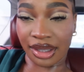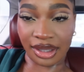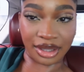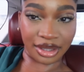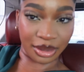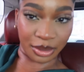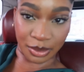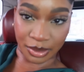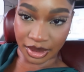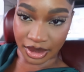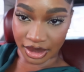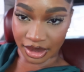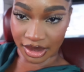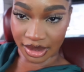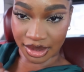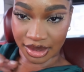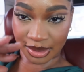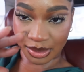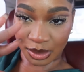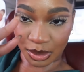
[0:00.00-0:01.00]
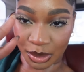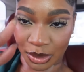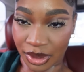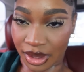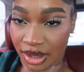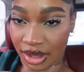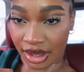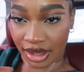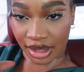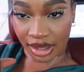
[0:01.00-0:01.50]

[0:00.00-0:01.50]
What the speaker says: Anyways, we're gonna